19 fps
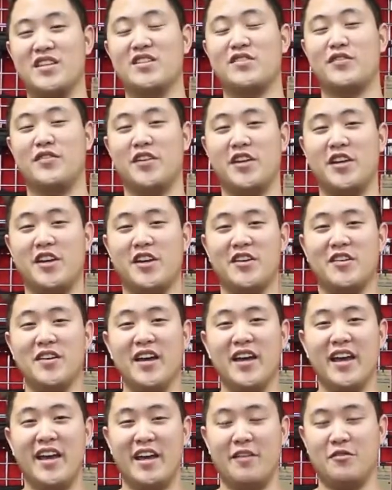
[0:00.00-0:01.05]
this video,
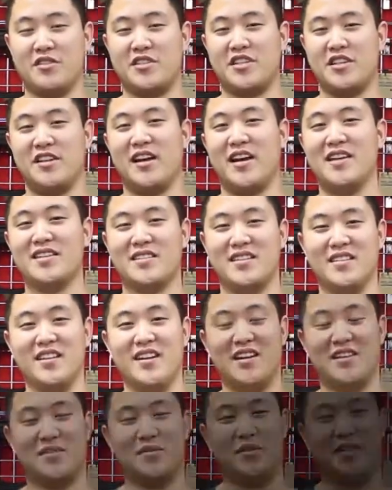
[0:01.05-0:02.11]
and we'll see you guys on the next